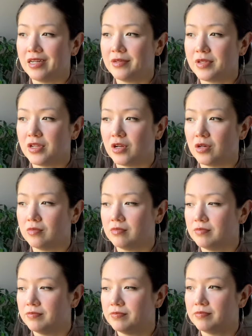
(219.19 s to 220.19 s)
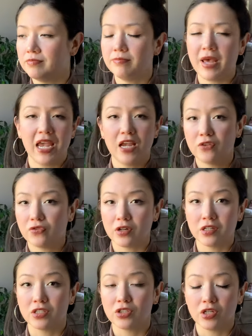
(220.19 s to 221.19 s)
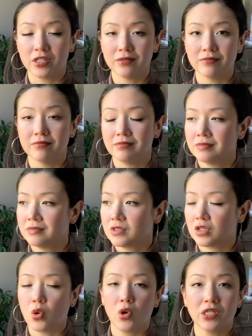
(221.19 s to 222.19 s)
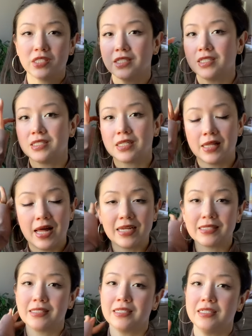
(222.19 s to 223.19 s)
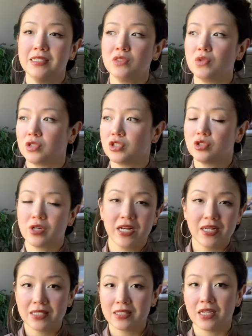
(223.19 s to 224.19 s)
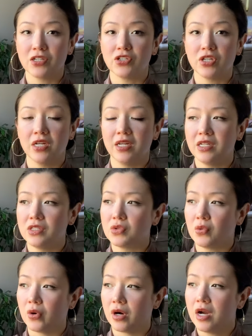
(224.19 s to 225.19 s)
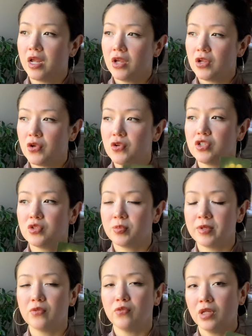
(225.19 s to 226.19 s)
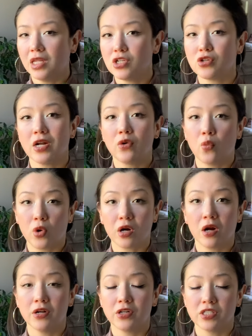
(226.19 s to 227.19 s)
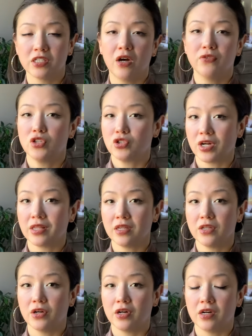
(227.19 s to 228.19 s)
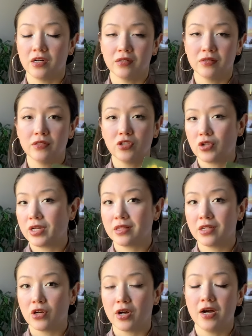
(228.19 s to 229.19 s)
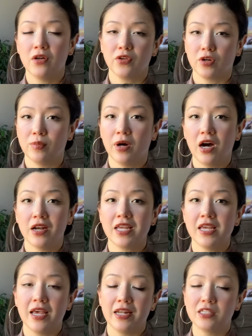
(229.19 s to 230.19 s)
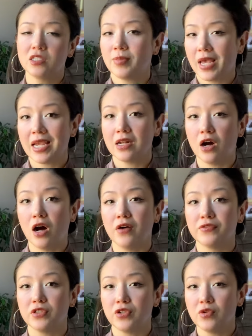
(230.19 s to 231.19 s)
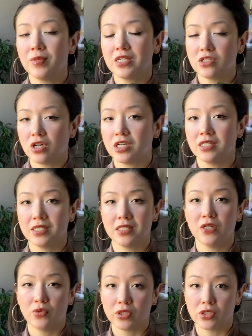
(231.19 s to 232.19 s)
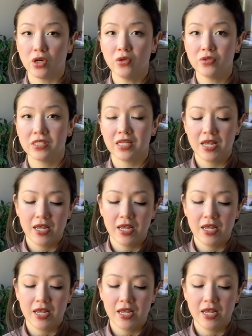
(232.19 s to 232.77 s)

you know, paying for certain courses, classes, or training sessions, or you just been really trying to work on yourself, strengthen your health, your body, and it's paying off. So you may start to see results.